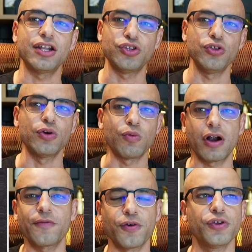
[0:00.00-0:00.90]
going to do the
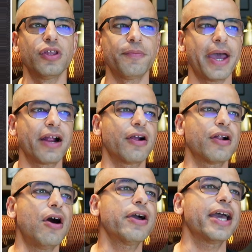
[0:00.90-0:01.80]
work for you in the
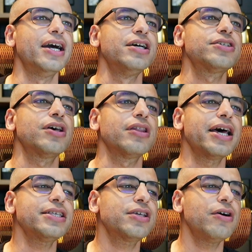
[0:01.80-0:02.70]
background. Okay, so
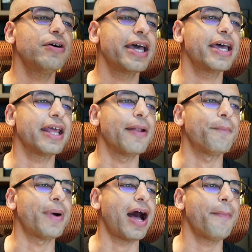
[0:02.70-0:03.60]
let's go ahead
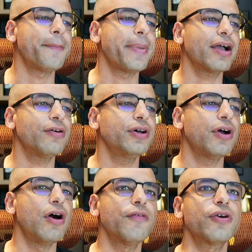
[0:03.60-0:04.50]
and pop back
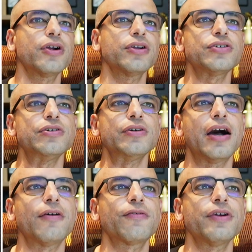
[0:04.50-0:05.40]
on over to
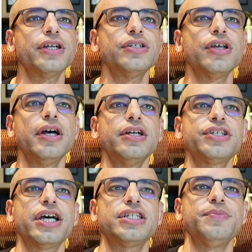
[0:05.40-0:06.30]
our friend
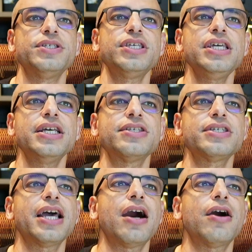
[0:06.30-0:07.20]
ChatGPT and
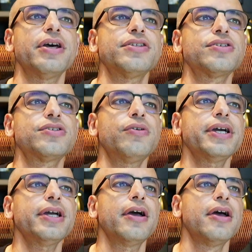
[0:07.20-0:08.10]
see how it's
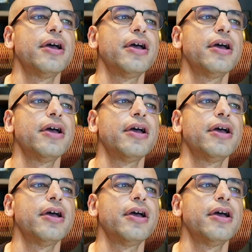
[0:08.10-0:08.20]
doing.